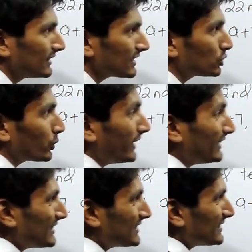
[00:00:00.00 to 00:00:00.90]
the
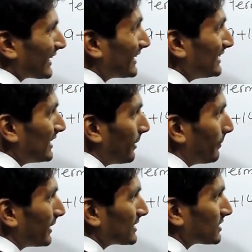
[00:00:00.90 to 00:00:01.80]
22nd
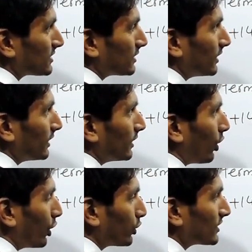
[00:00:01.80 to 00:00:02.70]
number is,
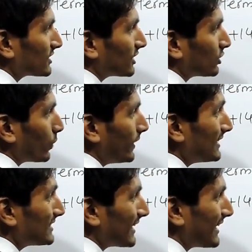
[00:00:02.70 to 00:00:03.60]
or you can say the
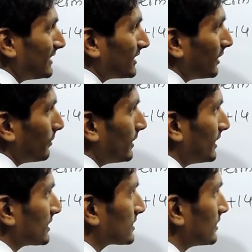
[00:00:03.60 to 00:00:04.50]
22nd term
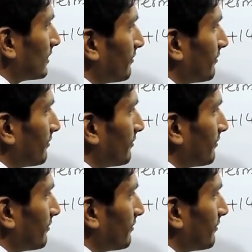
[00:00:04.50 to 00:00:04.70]
is